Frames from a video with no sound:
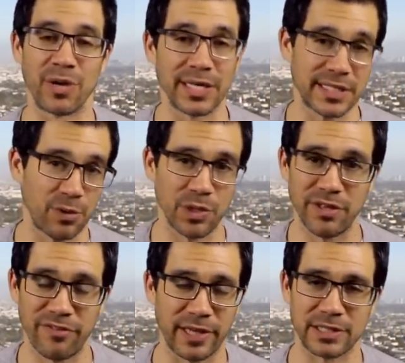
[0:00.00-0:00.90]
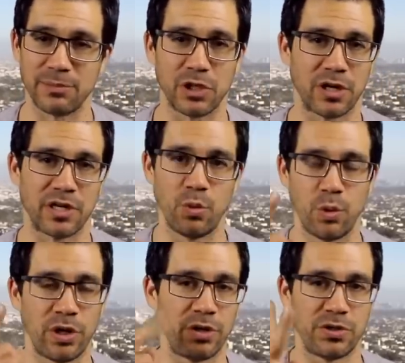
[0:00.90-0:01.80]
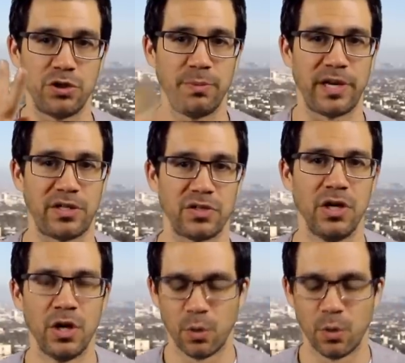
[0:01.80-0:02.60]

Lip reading: And when I say really fast, I'm talking 1 or 2 minutes.